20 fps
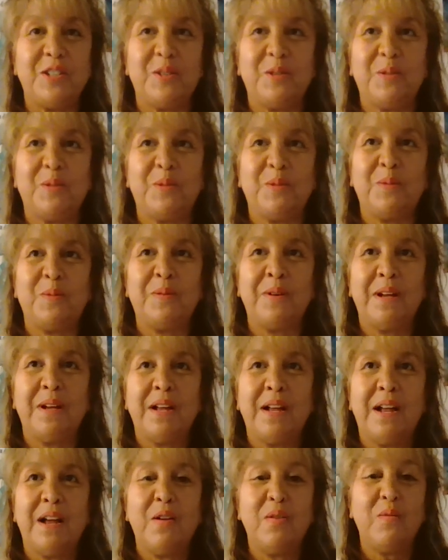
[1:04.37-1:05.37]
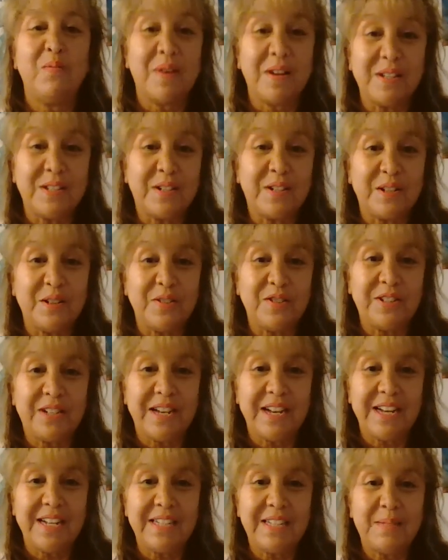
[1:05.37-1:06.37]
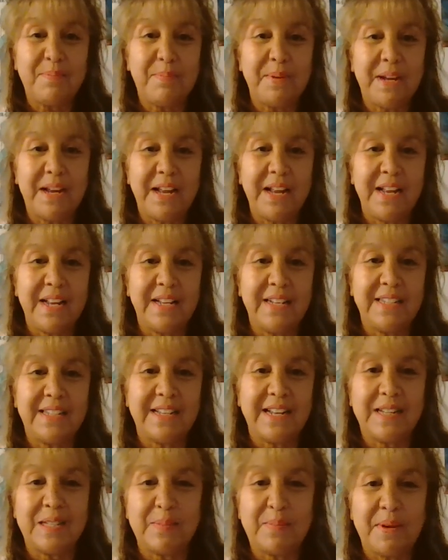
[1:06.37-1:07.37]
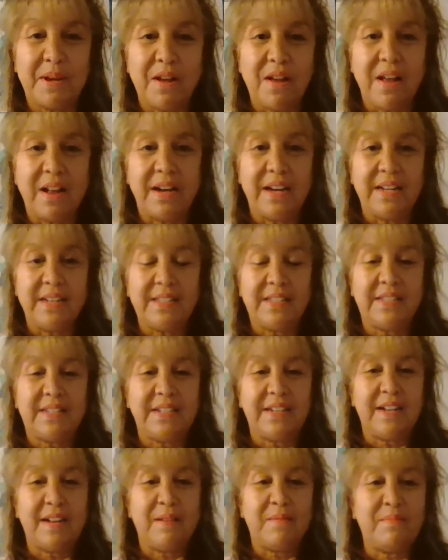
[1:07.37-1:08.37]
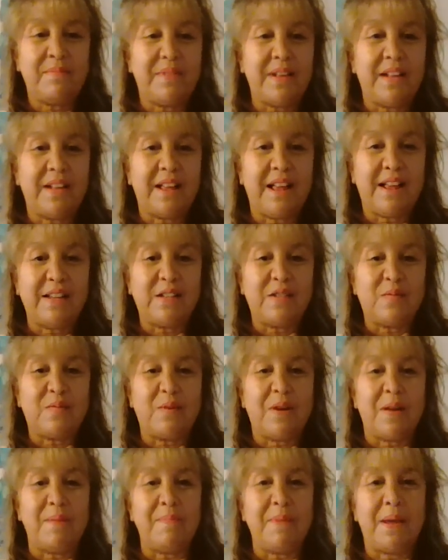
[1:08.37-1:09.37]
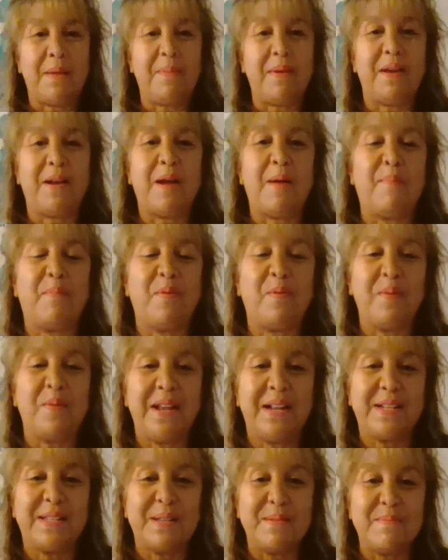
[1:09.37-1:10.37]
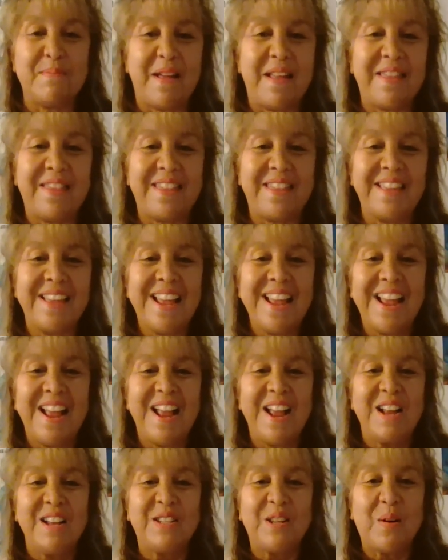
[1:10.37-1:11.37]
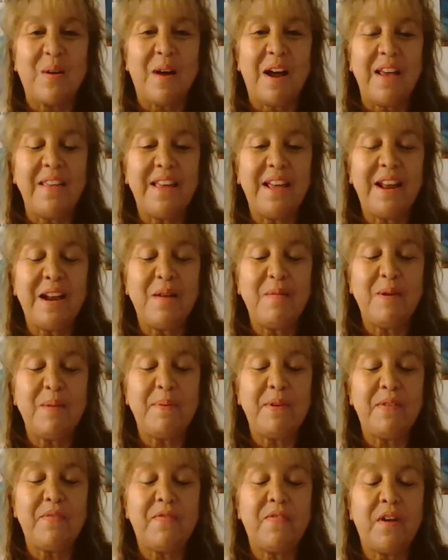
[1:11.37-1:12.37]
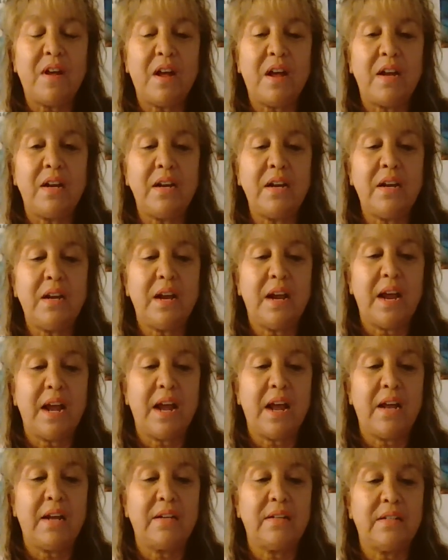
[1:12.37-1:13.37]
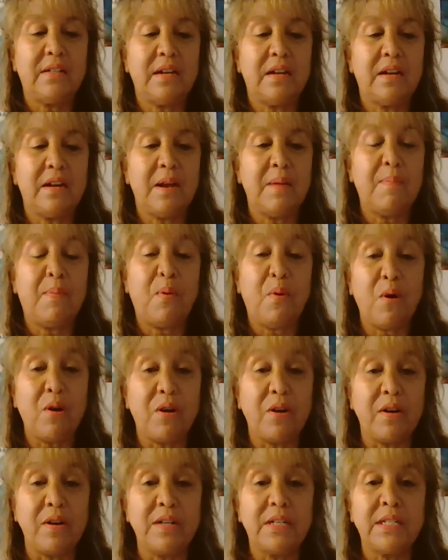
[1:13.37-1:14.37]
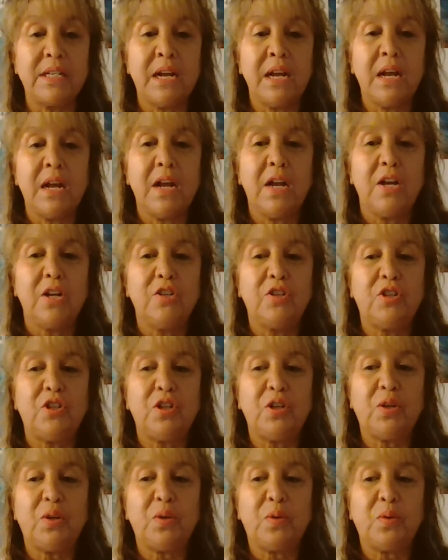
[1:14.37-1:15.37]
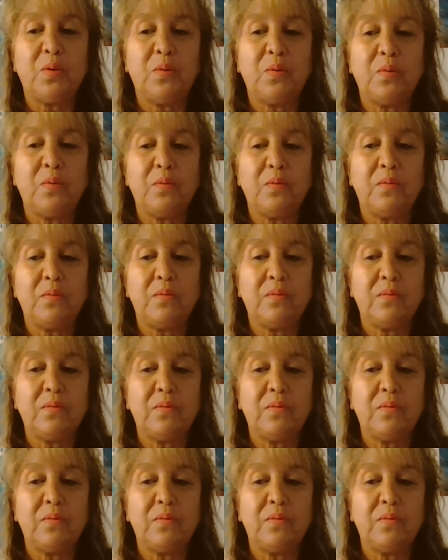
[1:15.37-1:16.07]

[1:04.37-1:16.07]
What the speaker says: do resolutions because, let's be honest, they last what, maybe a couple weeks, a month. So I thought it would be fun and important to